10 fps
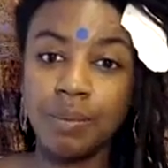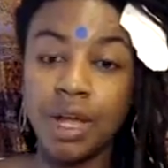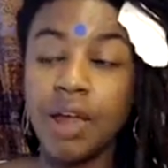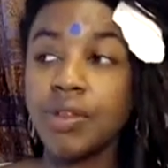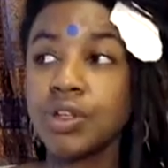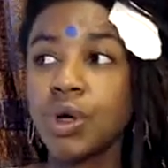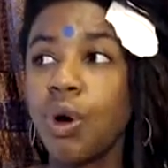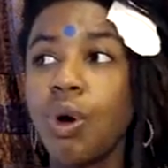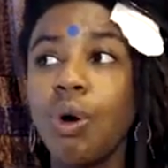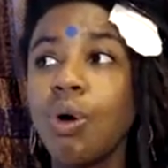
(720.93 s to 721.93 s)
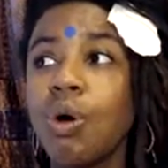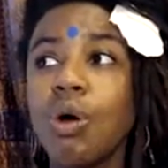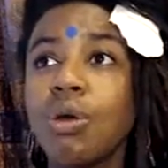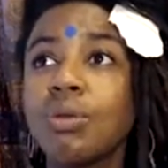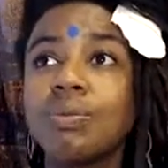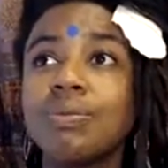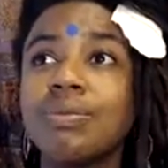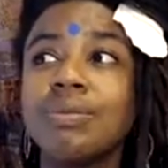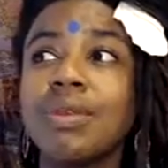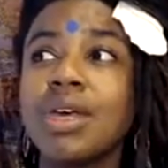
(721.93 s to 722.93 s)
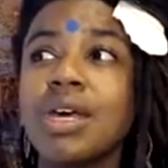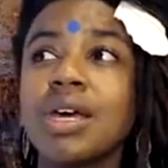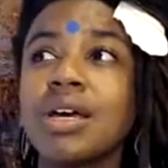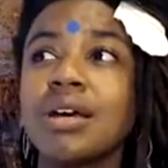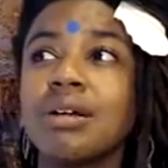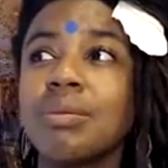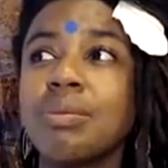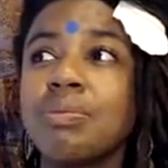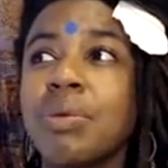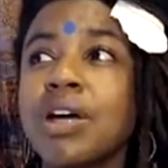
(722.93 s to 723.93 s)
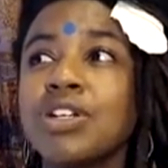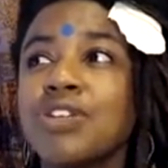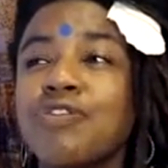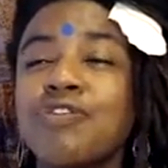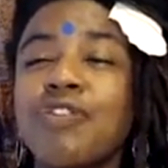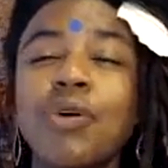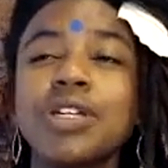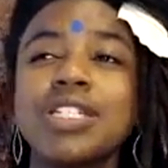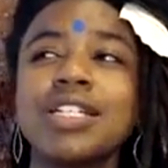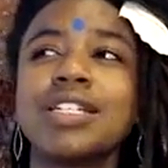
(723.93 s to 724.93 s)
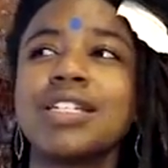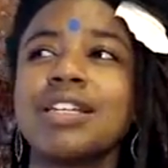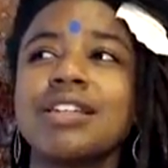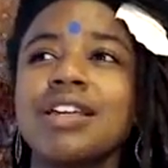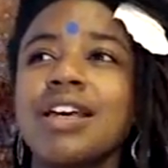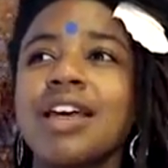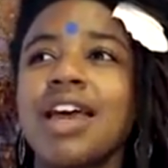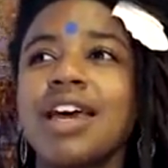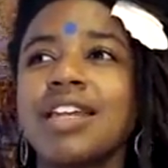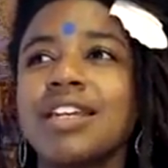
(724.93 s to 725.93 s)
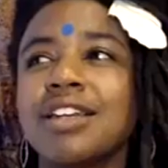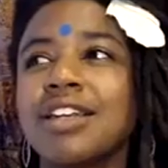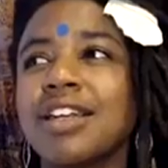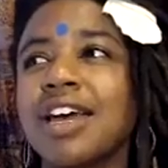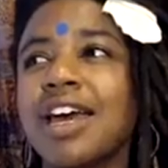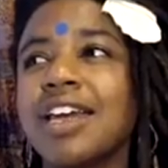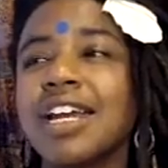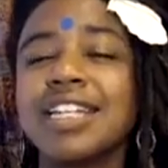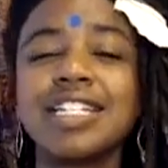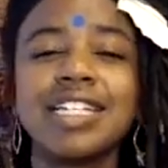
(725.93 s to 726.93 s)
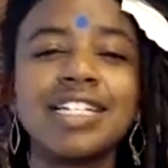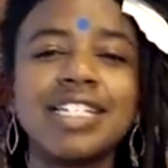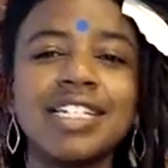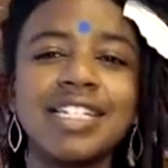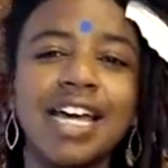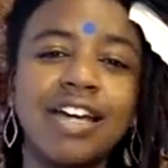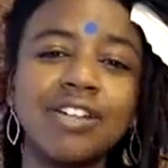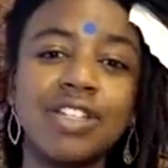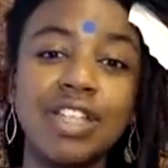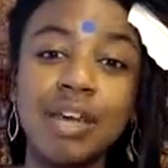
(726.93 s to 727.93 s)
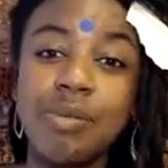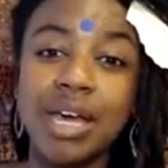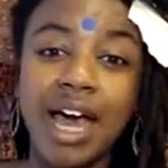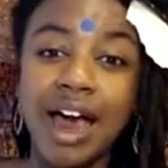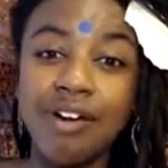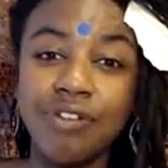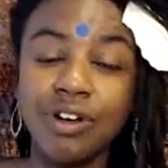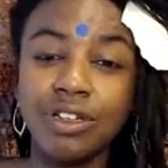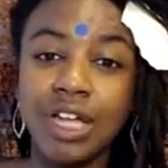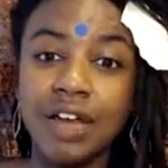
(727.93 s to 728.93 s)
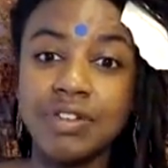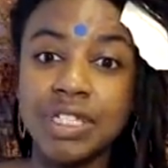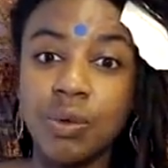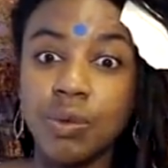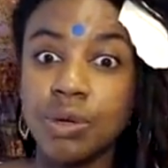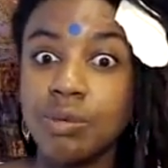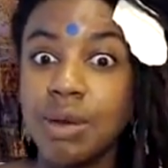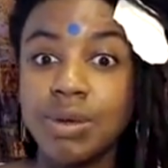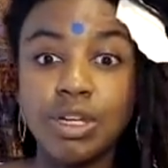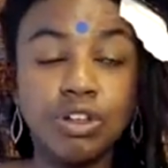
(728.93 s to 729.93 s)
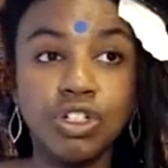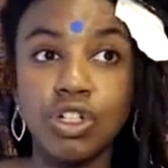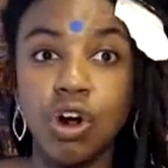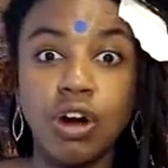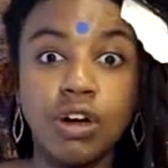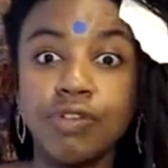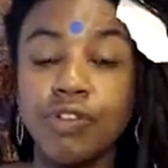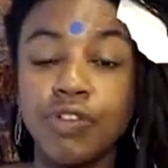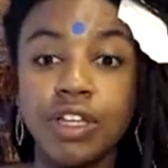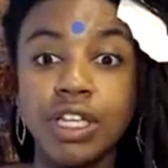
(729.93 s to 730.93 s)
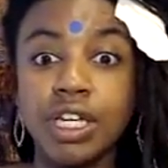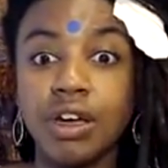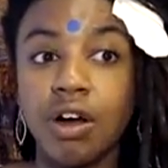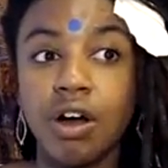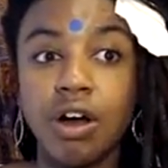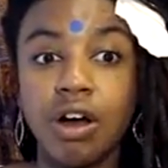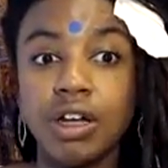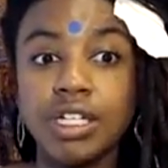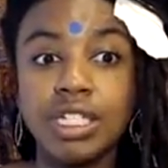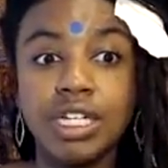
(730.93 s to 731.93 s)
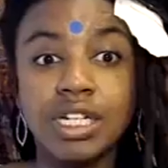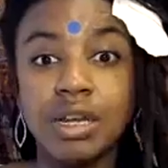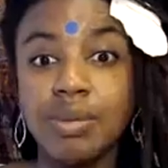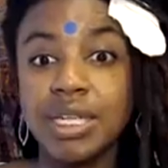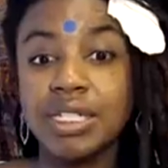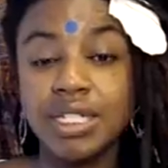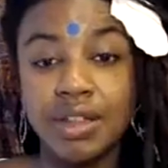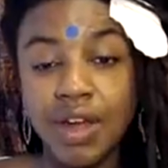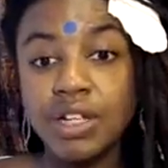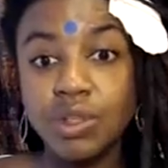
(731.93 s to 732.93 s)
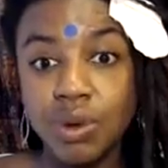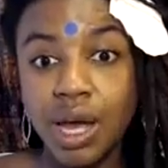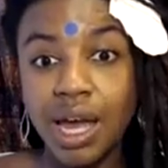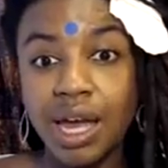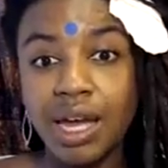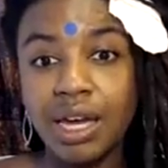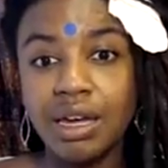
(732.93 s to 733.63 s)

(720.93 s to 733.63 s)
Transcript: And there's a whole bunch of focuses and ideas and desires that they may have for our lives that we maybe just aren't fulfilling on a day-to-day basis, and that's okay.